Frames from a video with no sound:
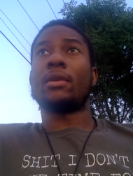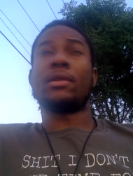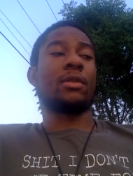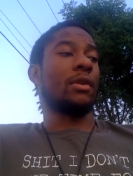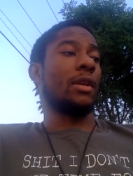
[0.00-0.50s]

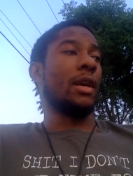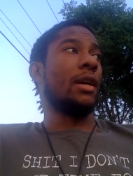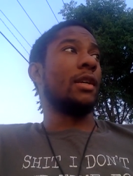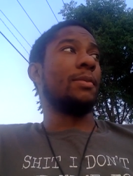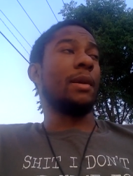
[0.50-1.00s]
So yeah,
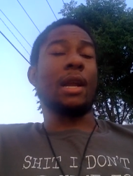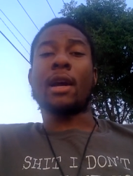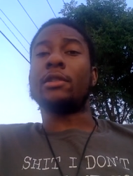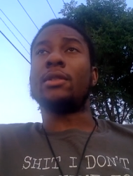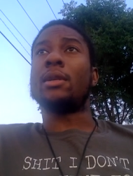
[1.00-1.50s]
it's been
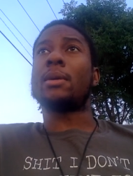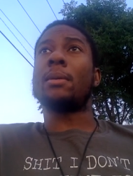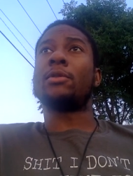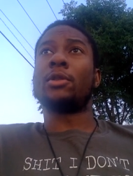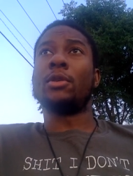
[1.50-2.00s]
like a dream
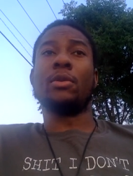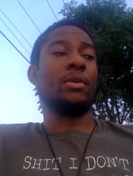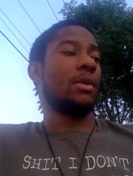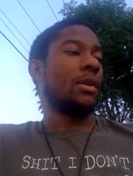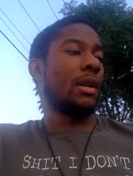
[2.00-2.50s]
come true.
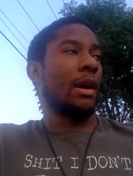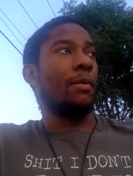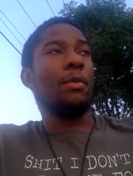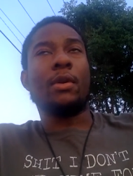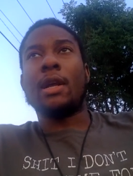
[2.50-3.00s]
Like
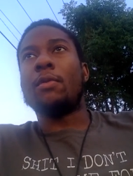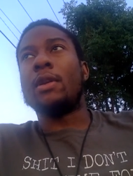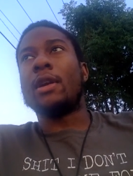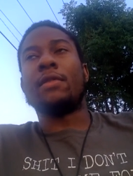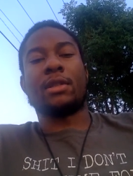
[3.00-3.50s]
they would
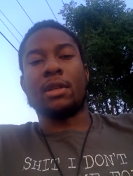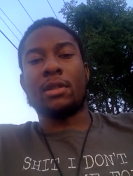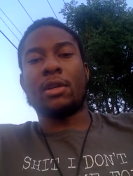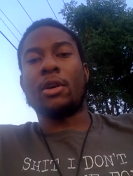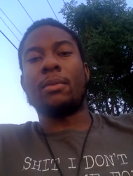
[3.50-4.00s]
never send
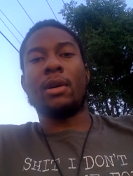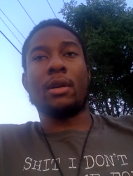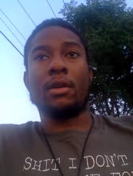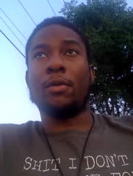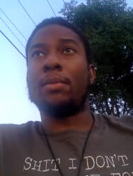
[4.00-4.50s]
us home
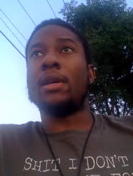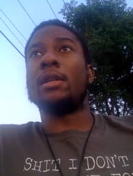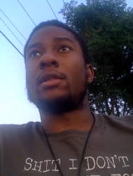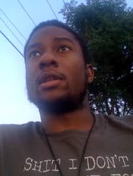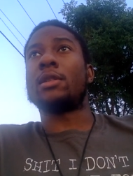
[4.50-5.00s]
early. We be
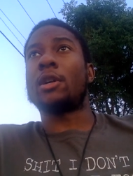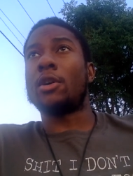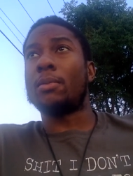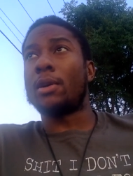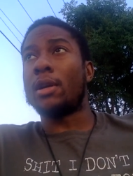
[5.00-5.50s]
getting sent
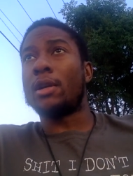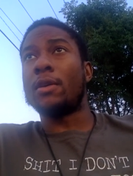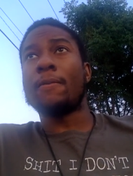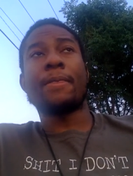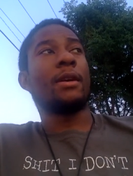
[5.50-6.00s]
home
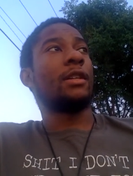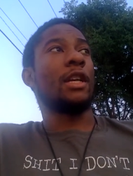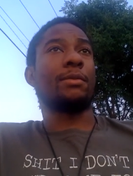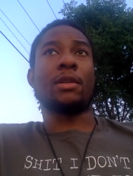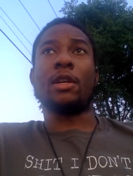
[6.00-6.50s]
early.
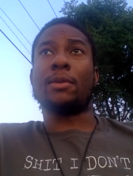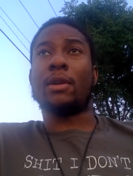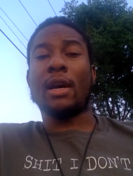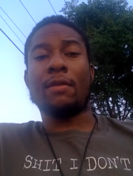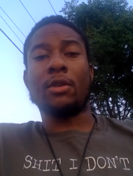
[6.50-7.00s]
That's because we
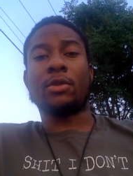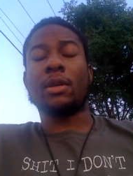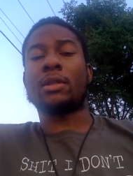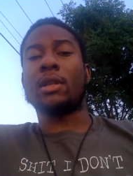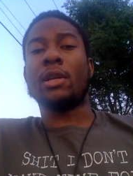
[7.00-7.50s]
don't have no
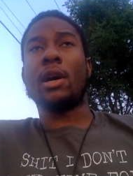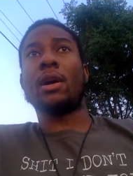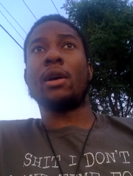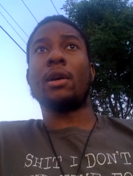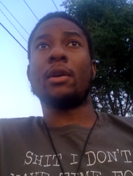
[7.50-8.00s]
trucks in the
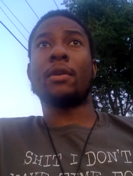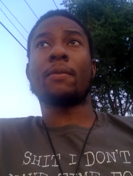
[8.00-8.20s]
yard.